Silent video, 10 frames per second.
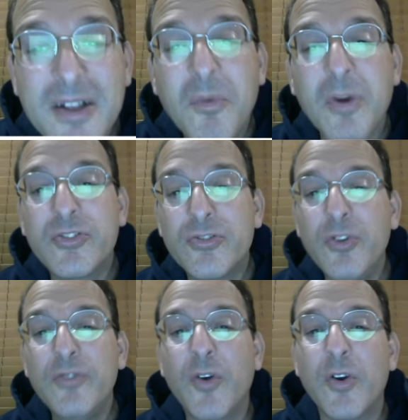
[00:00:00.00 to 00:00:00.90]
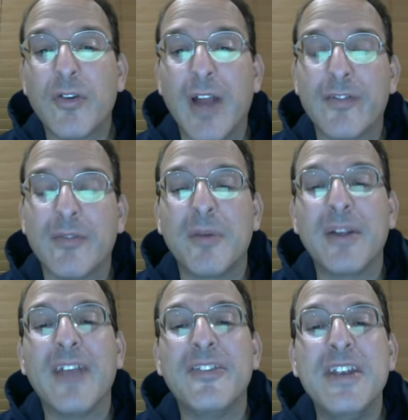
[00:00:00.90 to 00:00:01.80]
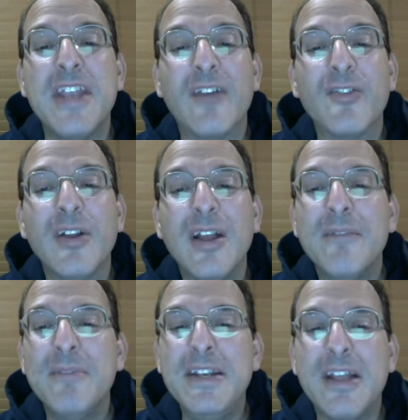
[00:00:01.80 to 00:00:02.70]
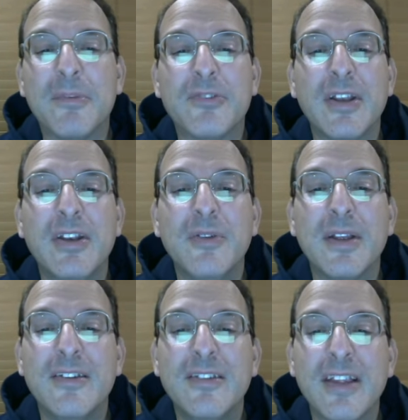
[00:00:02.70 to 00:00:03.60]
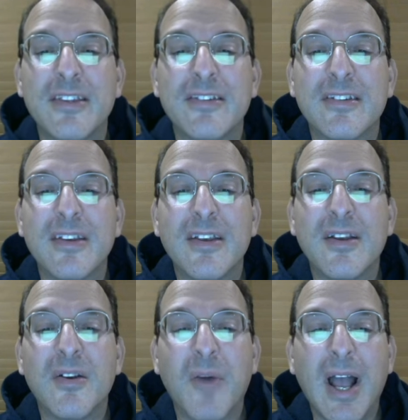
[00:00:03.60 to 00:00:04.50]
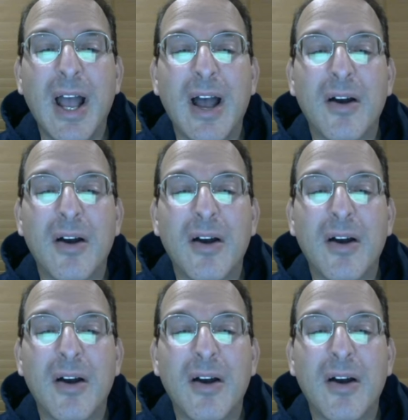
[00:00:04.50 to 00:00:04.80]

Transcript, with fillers: while true photographic memory has never been demonstrated to exist. Wow.